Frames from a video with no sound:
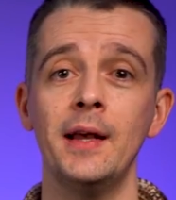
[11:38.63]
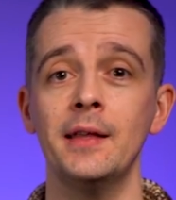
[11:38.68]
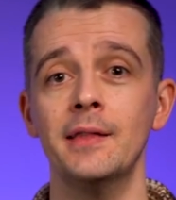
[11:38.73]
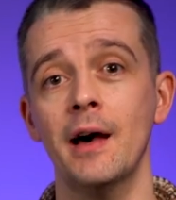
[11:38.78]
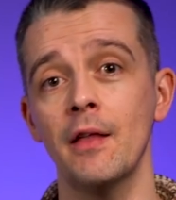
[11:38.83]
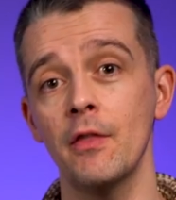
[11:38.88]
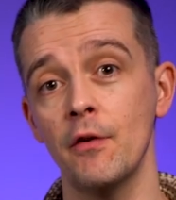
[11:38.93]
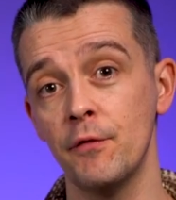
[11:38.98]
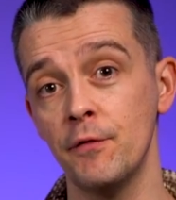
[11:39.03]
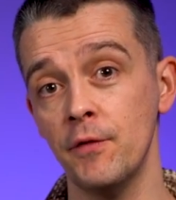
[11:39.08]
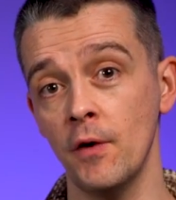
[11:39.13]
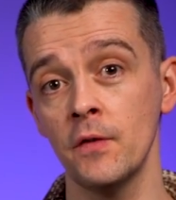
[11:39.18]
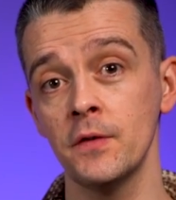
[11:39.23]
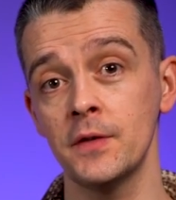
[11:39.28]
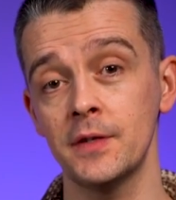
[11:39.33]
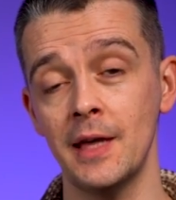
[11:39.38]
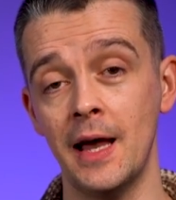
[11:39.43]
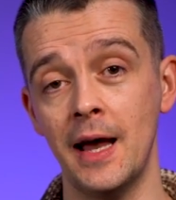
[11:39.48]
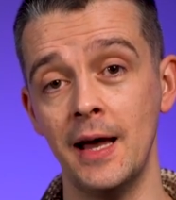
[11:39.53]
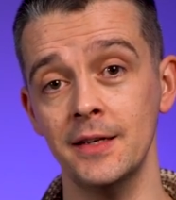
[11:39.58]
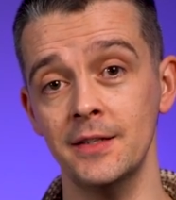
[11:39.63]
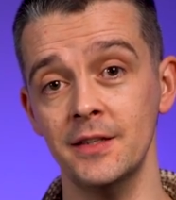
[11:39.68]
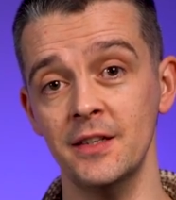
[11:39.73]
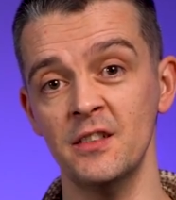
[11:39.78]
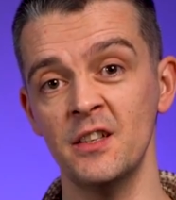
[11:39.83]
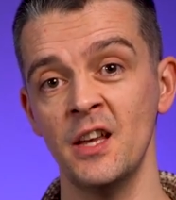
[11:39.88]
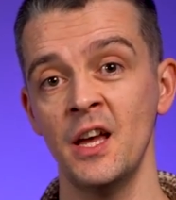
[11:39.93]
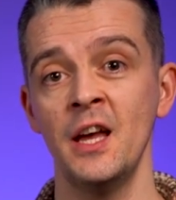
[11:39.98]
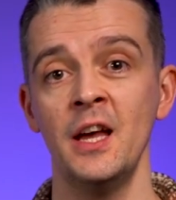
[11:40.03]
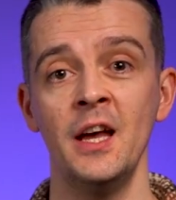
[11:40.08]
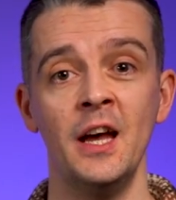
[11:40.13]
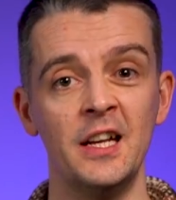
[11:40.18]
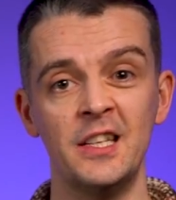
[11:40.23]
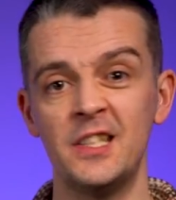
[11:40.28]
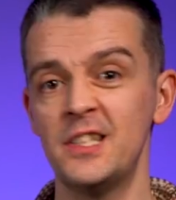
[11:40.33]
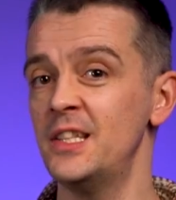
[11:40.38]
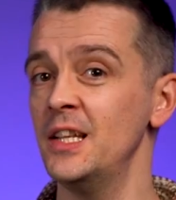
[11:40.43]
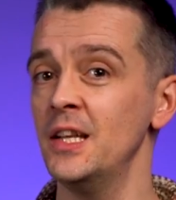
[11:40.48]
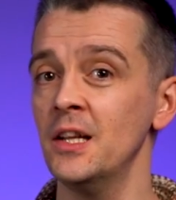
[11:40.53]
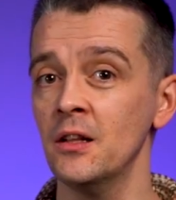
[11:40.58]
that the font sizes are
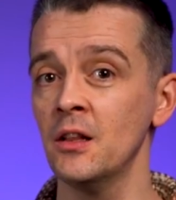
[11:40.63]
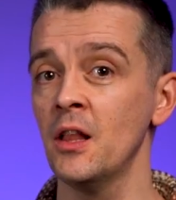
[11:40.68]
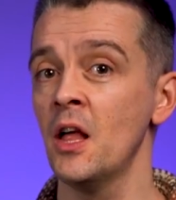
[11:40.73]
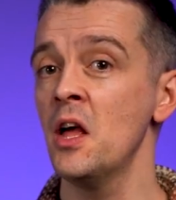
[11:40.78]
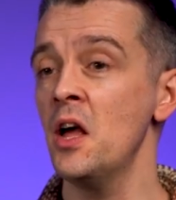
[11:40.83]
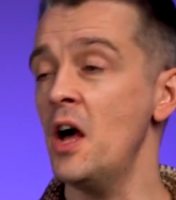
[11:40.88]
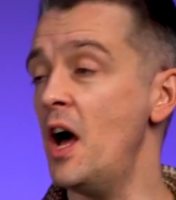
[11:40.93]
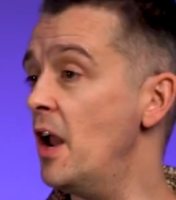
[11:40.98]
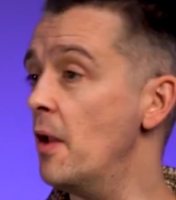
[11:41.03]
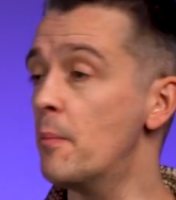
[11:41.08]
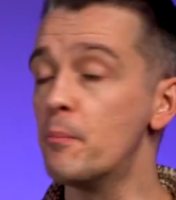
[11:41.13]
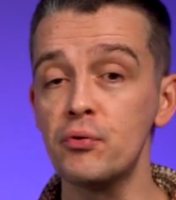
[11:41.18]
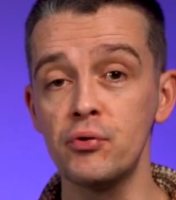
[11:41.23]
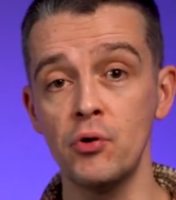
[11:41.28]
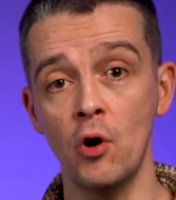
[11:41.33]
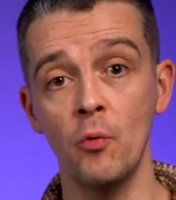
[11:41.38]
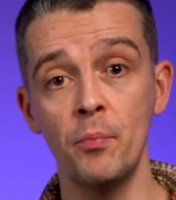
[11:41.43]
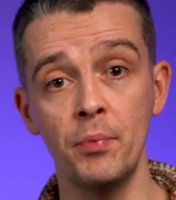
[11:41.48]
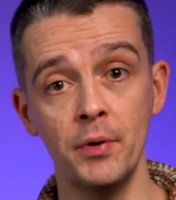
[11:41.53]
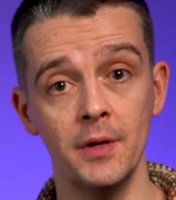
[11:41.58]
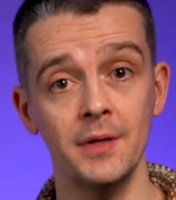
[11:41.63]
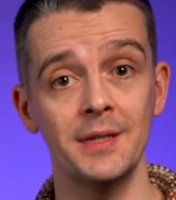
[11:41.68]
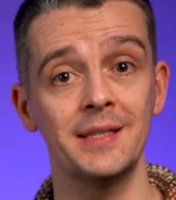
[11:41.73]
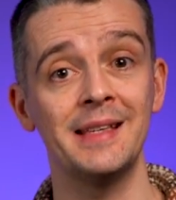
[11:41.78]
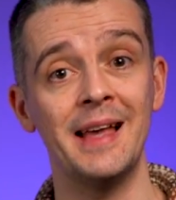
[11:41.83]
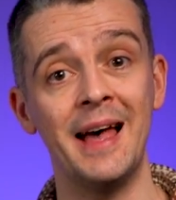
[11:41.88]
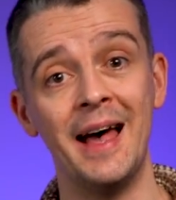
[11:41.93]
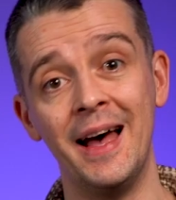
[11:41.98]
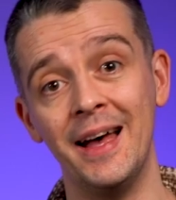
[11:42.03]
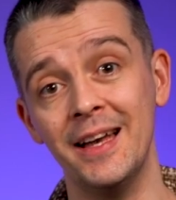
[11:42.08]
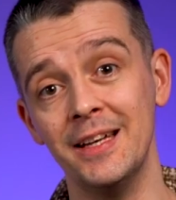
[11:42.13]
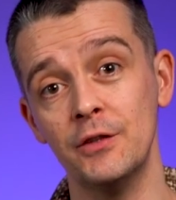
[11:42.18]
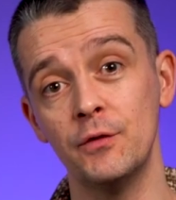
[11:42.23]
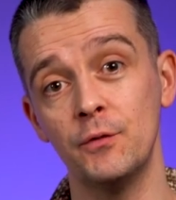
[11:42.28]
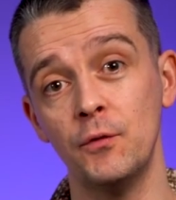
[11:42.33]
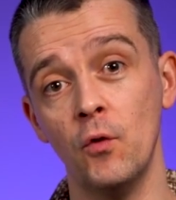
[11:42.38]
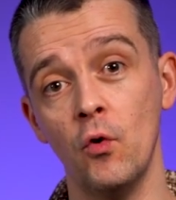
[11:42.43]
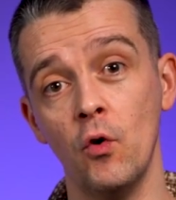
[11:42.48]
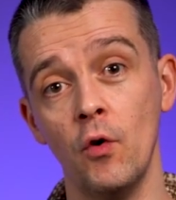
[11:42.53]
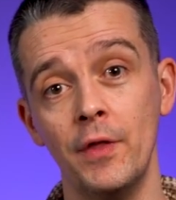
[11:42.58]
still an appropriate size
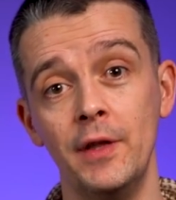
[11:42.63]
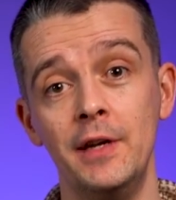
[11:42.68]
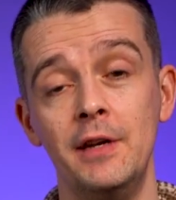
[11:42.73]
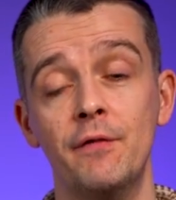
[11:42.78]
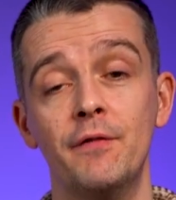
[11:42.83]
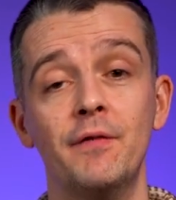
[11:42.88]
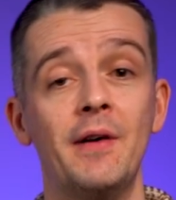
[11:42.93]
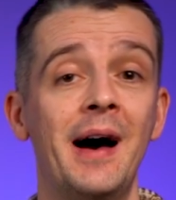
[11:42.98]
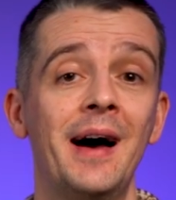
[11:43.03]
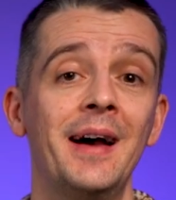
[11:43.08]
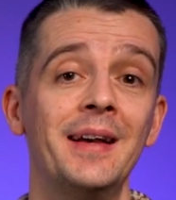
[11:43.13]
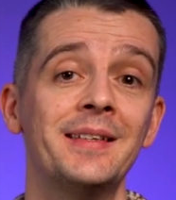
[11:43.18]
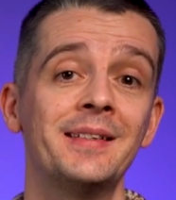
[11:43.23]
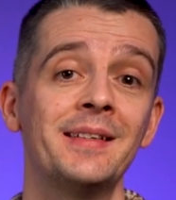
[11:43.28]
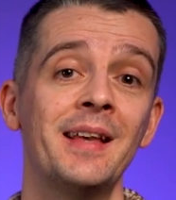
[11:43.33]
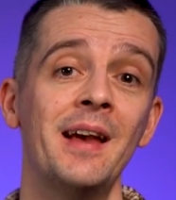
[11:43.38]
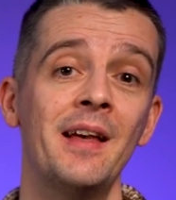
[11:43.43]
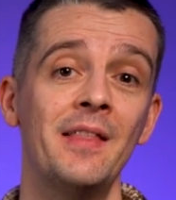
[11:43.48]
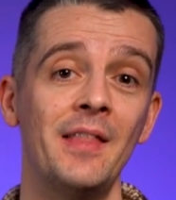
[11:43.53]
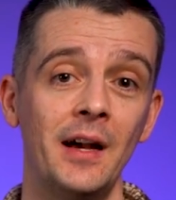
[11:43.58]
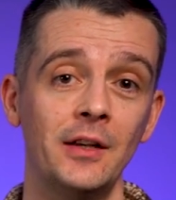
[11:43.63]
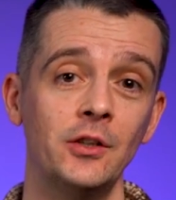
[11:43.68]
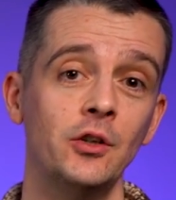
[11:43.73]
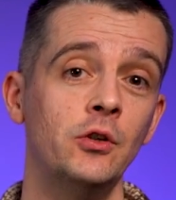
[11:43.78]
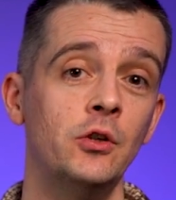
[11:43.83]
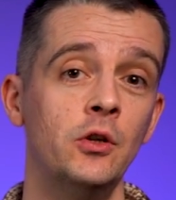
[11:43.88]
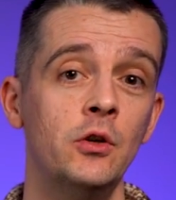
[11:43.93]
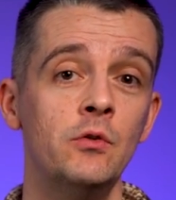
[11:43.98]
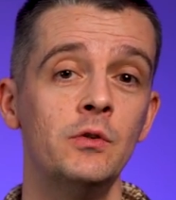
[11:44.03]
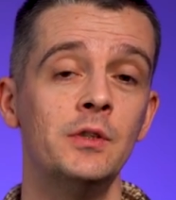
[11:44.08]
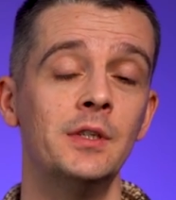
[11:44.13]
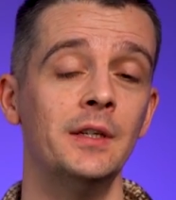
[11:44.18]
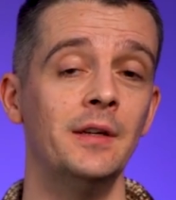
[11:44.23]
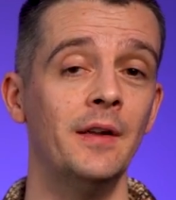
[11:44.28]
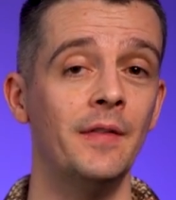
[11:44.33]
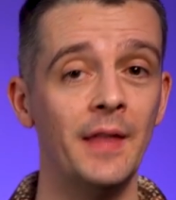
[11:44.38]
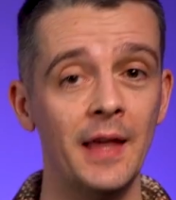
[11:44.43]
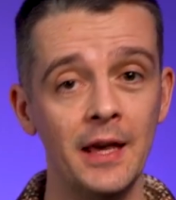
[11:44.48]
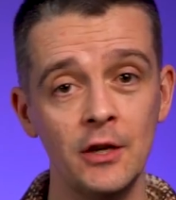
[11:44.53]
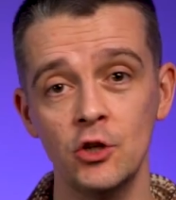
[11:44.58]
for the device that you're using
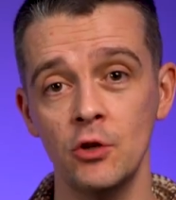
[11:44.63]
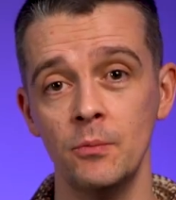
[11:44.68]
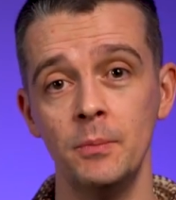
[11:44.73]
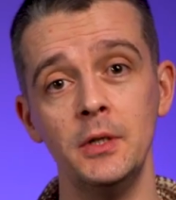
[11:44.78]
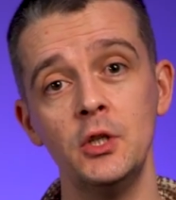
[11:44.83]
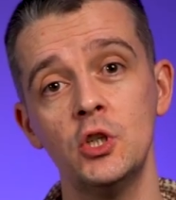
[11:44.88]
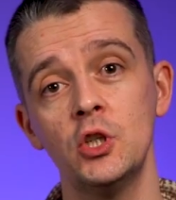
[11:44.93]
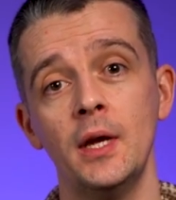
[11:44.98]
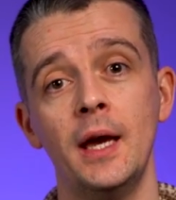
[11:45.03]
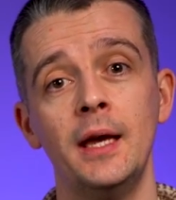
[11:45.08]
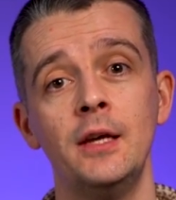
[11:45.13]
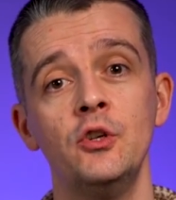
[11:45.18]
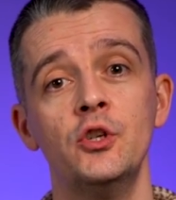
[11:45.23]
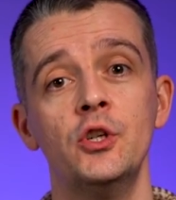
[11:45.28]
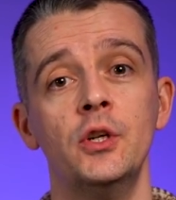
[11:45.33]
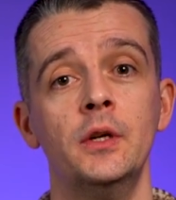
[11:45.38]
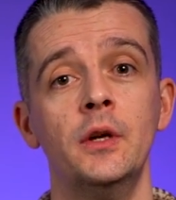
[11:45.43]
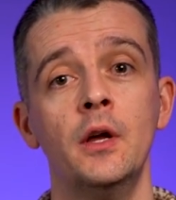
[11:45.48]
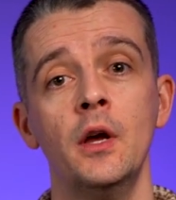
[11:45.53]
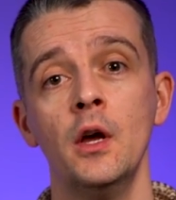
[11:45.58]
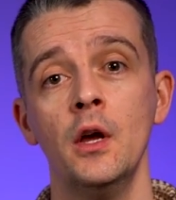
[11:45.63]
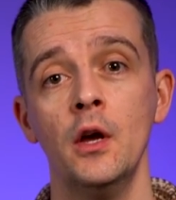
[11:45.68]
and they should be changing